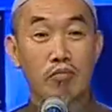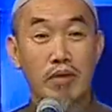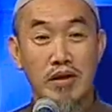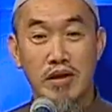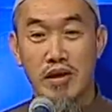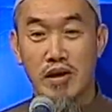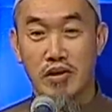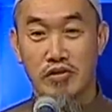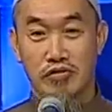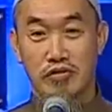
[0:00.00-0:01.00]
How many
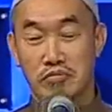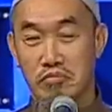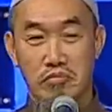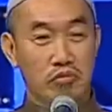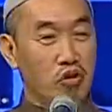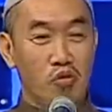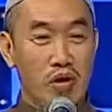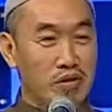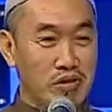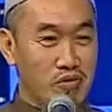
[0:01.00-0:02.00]
years?
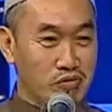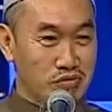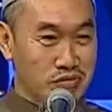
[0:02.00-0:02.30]
No one